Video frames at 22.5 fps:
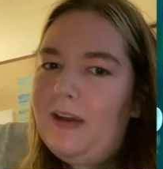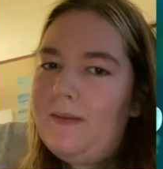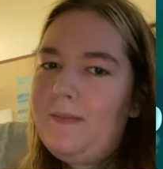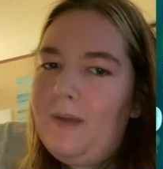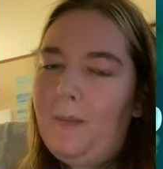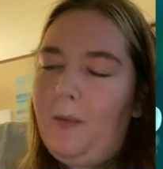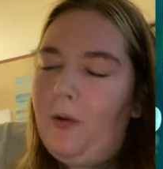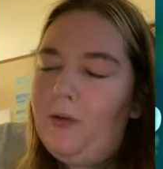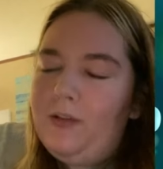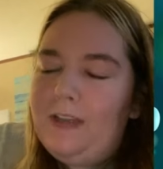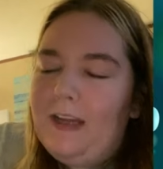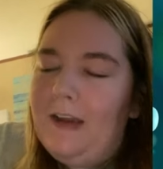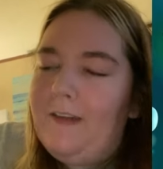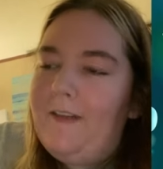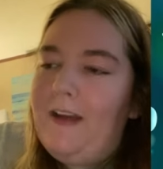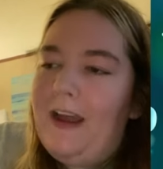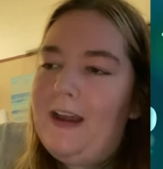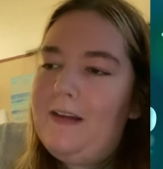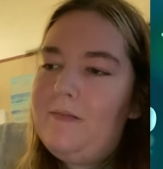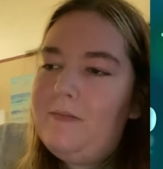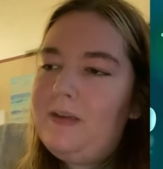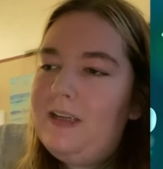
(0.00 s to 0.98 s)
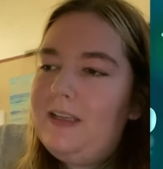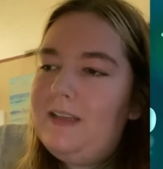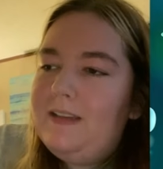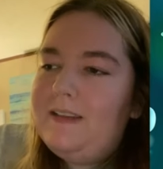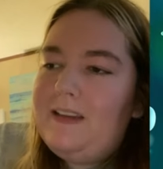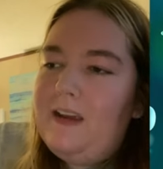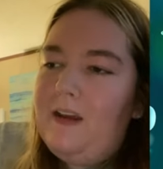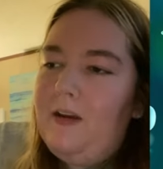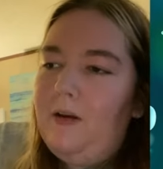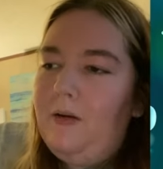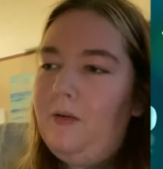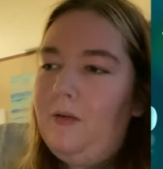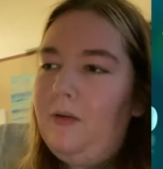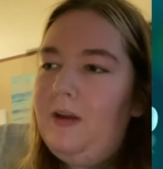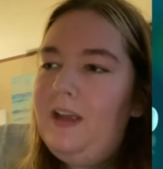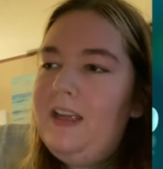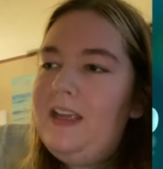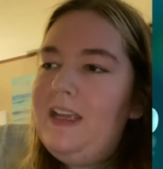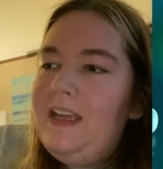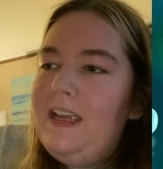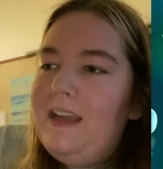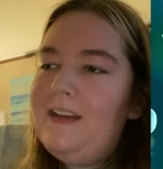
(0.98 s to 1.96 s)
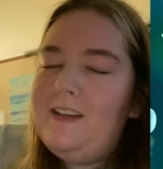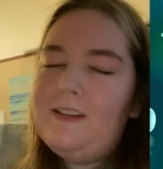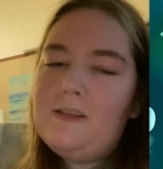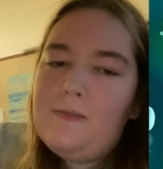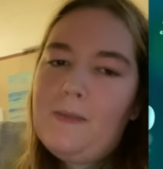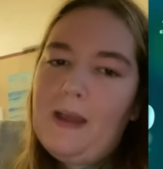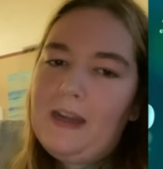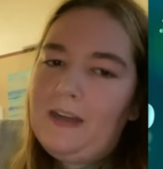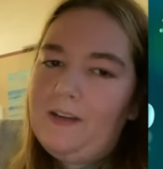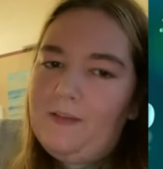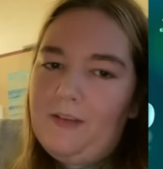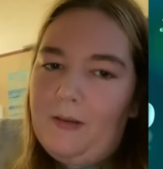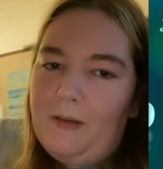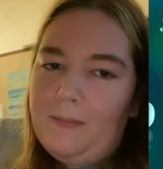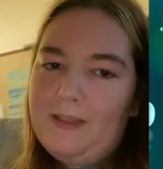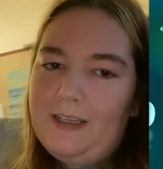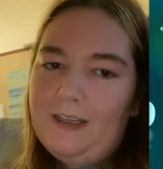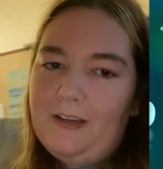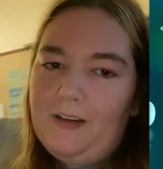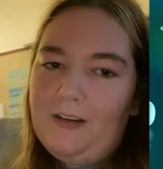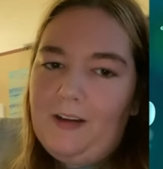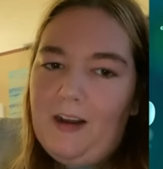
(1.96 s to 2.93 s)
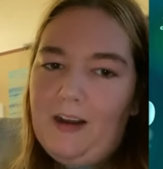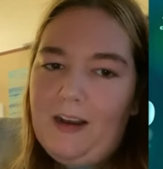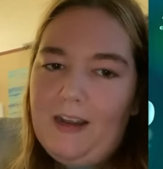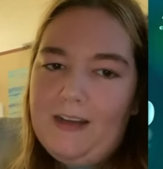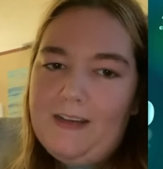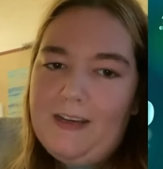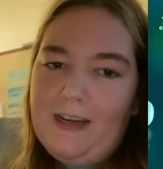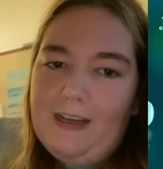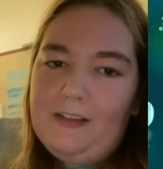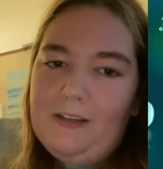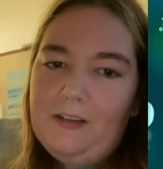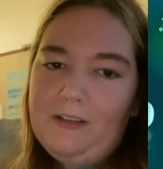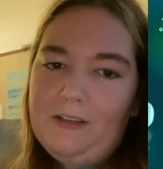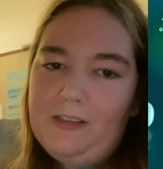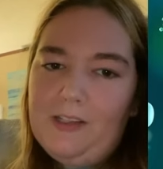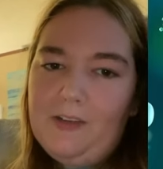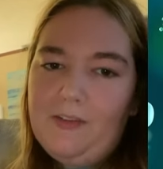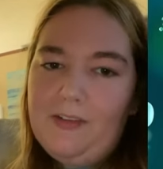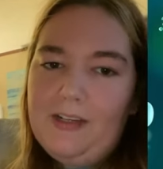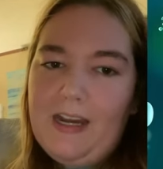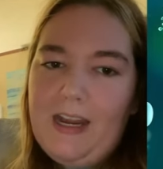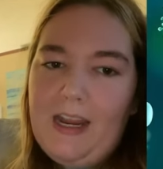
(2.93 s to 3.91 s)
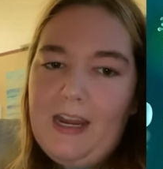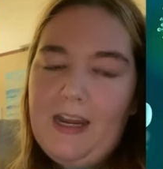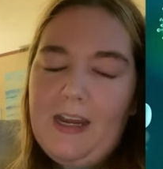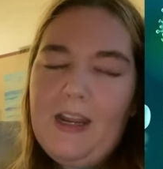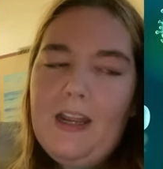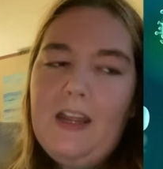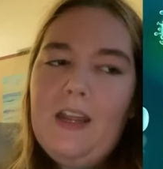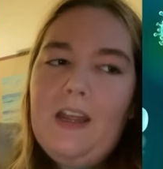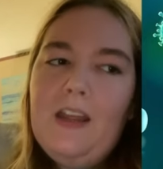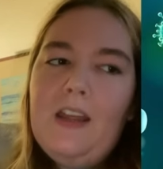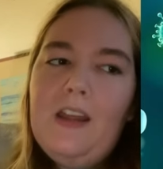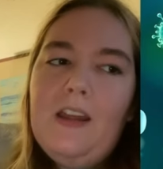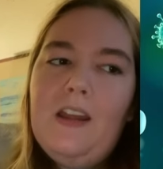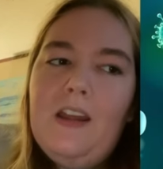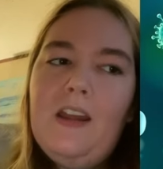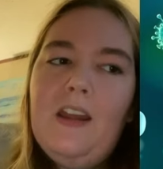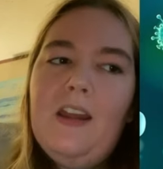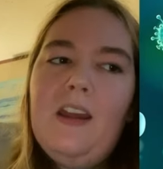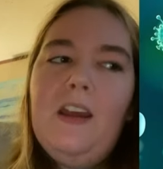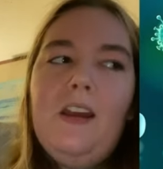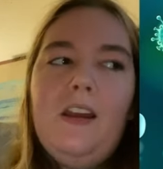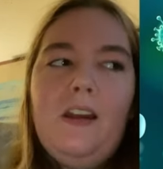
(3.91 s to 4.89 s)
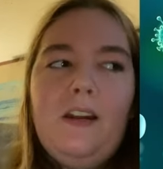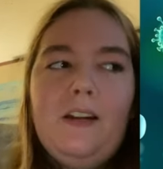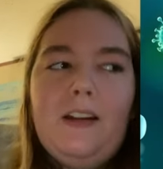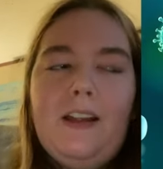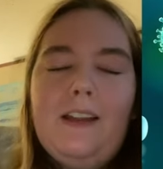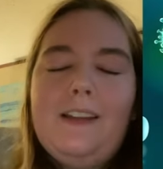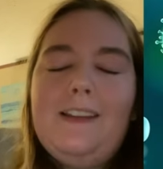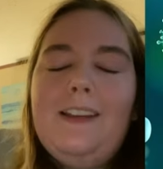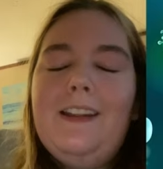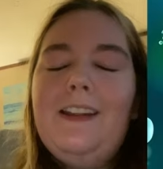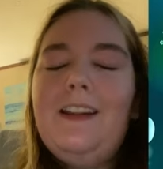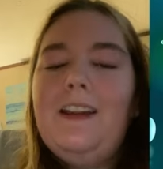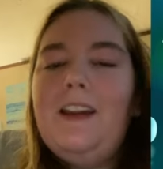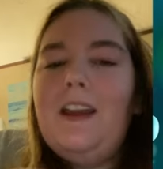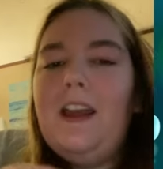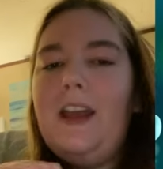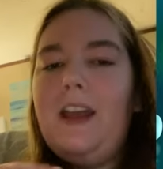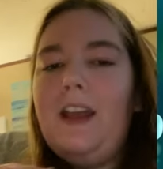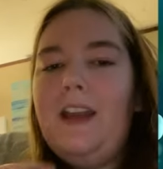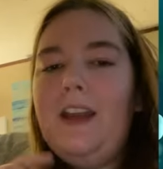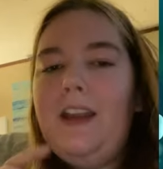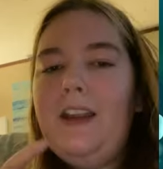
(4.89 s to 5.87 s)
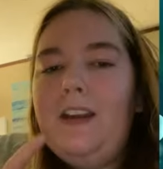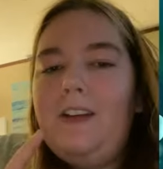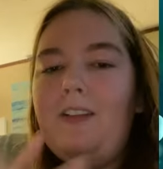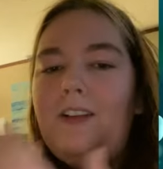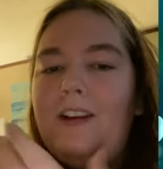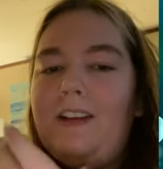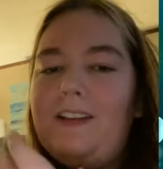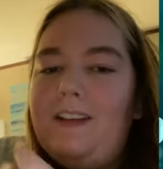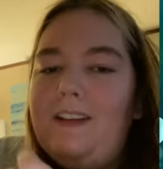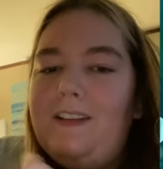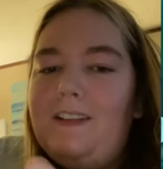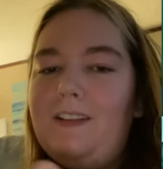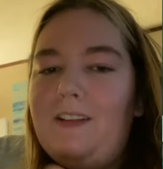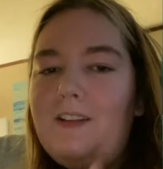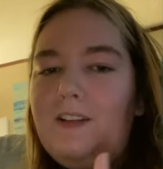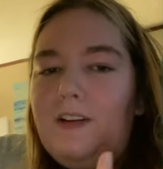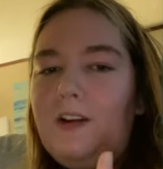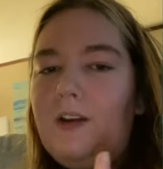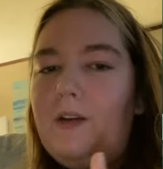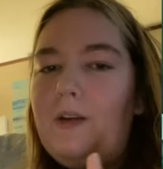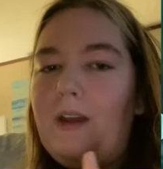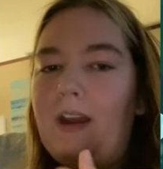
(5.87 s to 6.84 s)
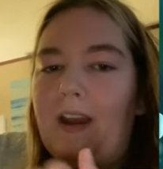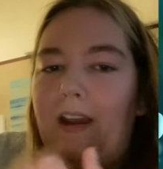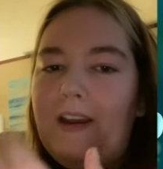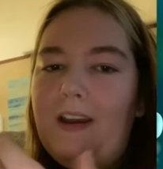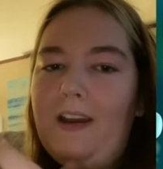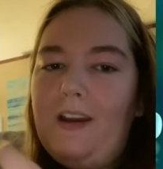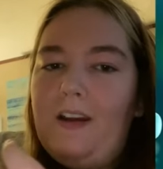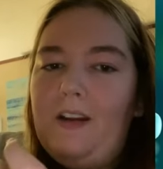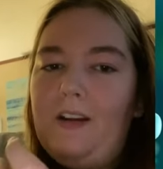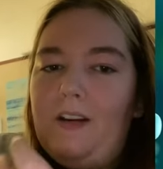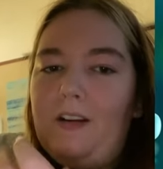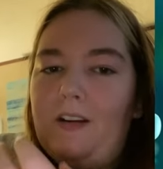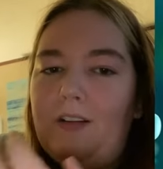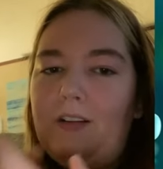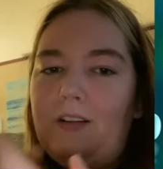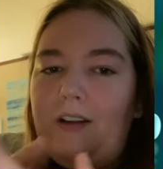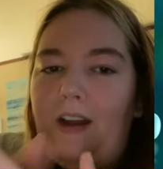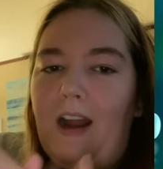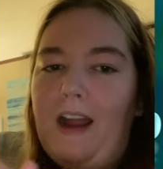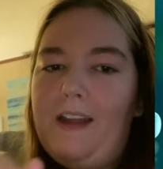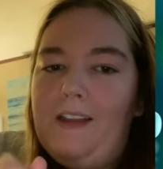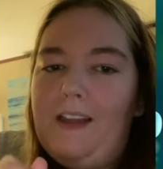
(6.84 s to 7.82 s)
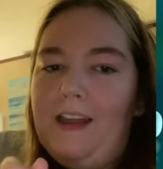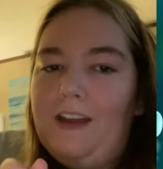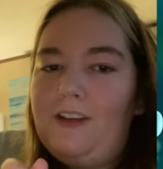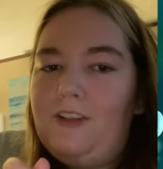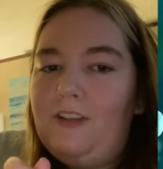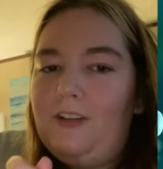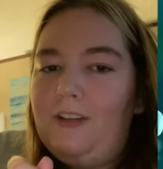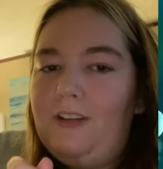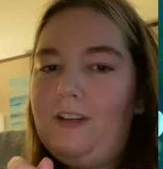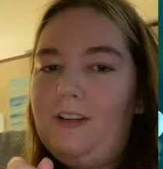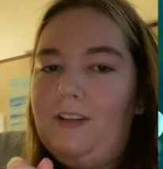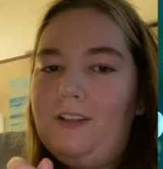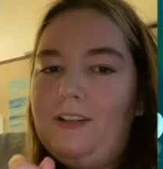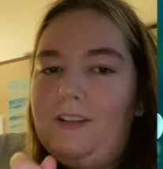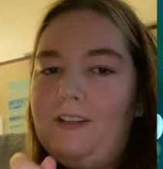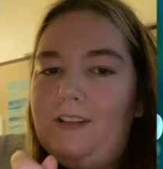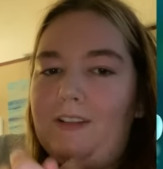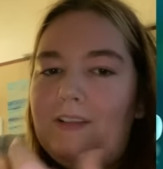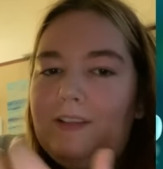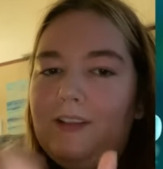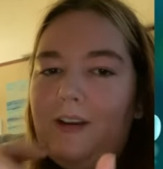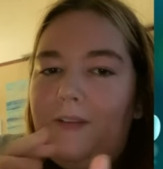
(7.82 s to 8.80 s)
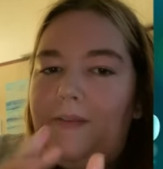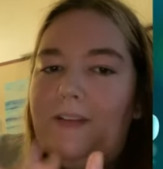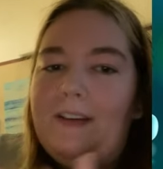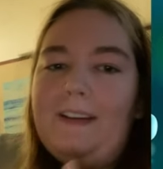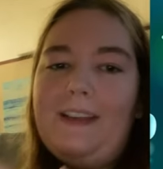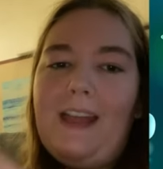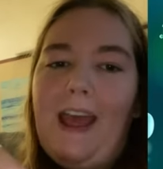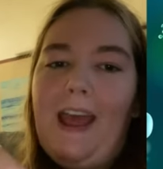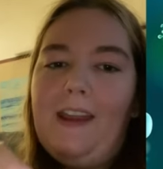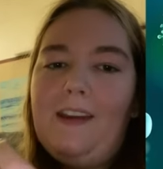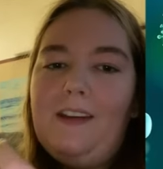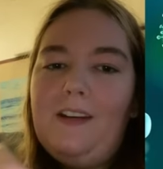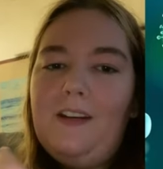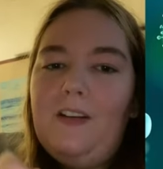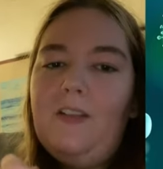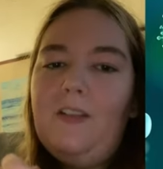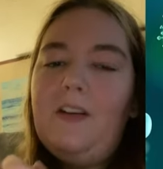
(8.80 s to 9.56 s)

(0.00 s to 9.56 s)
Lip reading: my multivitamins, so it doesn't matter if I'm sick or not. I take those every day because it increases, your hair, your eyelashes, stuff like that. It